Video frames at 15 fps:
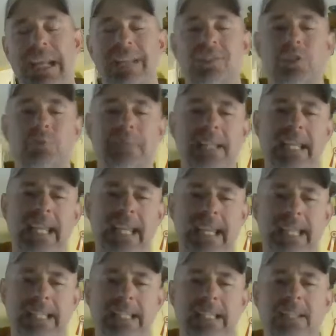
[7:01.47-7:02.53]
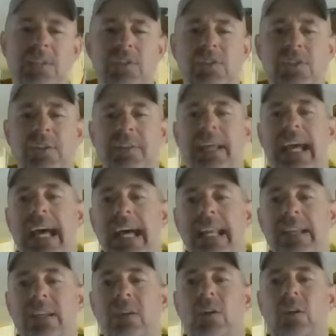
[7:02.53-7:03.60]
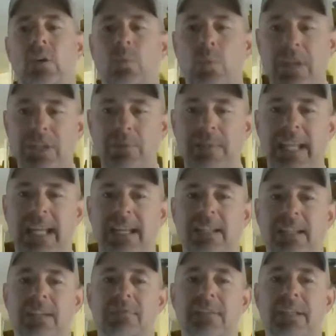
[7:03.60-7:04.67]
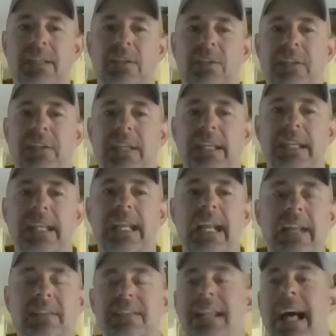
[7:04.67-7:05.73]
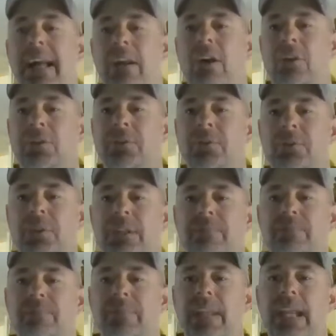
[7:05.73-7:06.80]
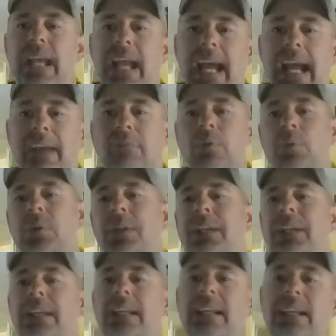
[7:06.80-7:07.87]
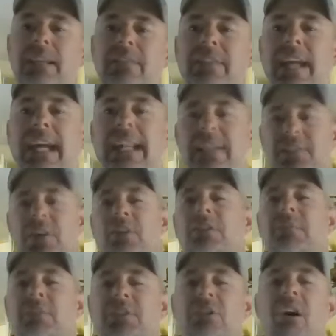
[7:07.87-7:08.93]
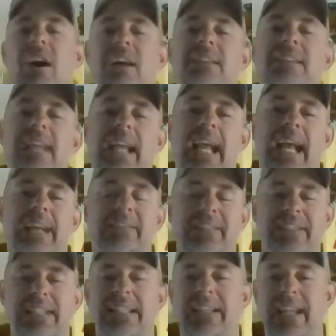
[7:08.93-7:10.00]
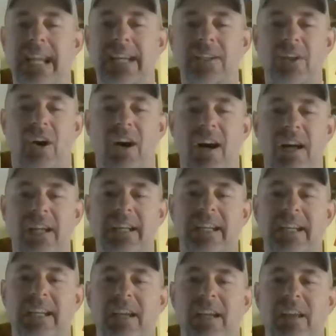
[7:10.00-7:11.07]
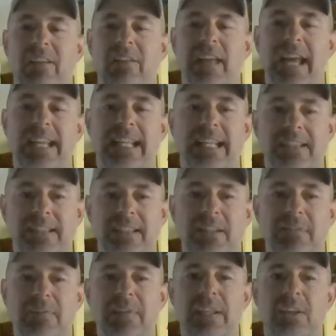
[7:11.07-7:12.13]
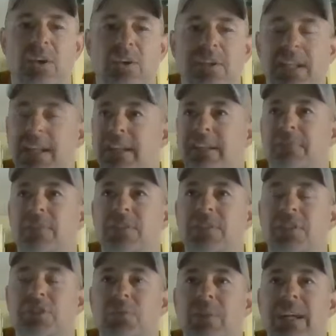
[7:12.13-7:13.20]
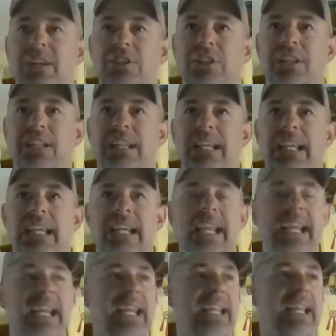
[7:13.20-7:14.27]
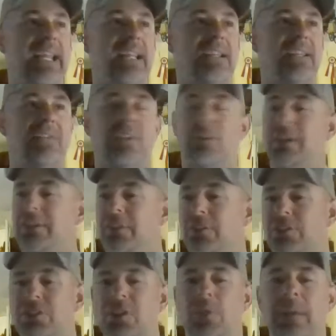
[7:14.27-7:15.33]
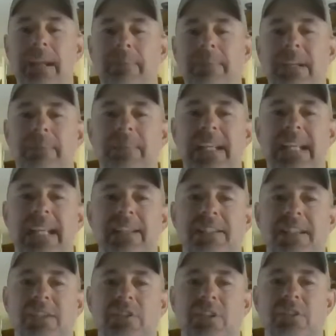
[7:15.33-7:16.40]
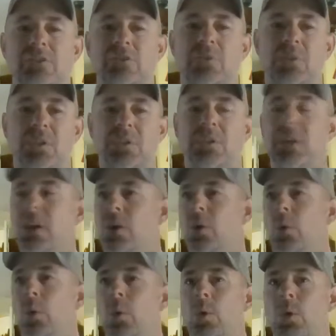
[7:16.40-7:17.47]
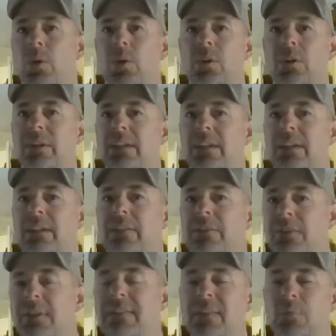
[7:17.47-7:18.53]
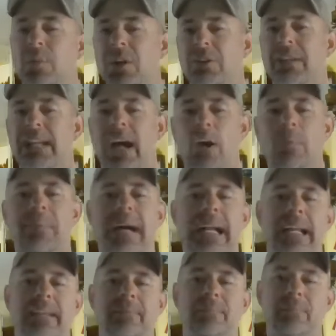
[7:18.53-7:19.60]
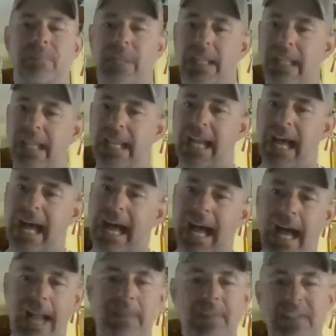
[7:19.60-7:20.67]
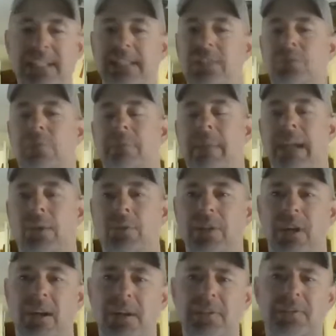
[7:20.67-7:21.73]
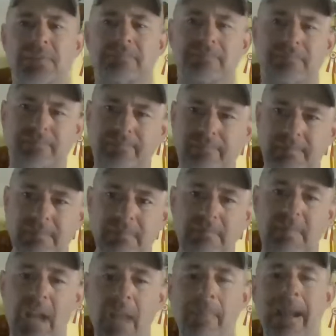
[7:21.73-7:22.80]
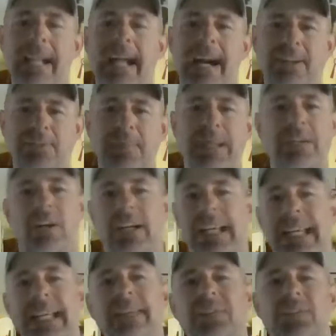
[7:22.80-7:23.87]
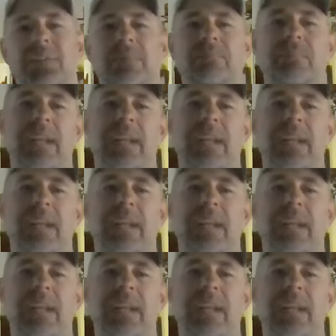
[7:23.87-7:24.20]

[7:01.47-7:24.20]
as you can so that when you get into the field, it's not all new. Everyone that has hunted with dogs has seen a dog that gets to the field in a different situation, and they're either so amped up they can't stay under control, or they're even weirded out by it. I've seen this with my own dogs. My gosh, my dog Ace,